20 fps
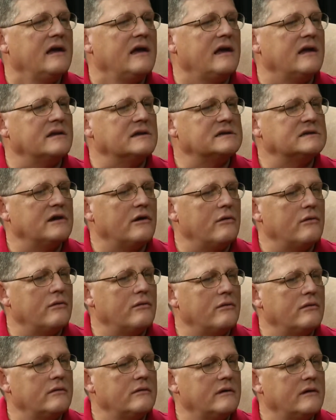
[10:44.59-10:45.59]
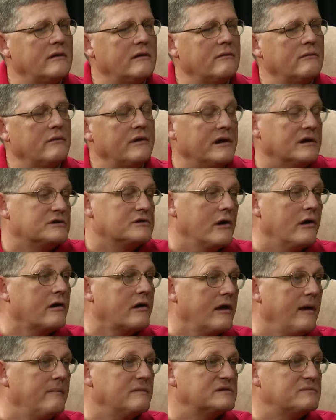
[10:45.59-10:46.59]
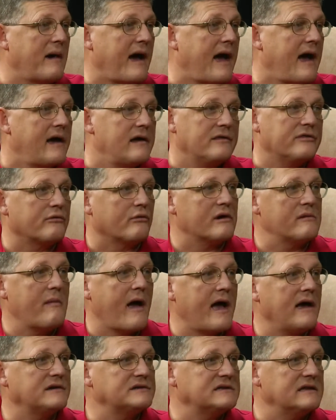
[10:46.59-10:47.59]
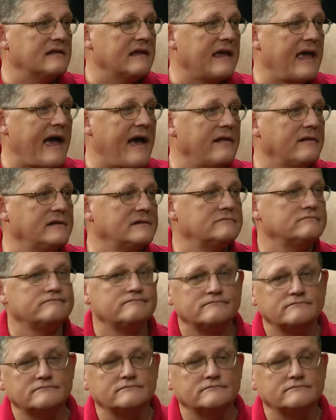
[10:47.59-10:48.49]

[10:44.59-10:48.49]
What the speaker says: And so when a truck comes by at 3 miles to the gallon,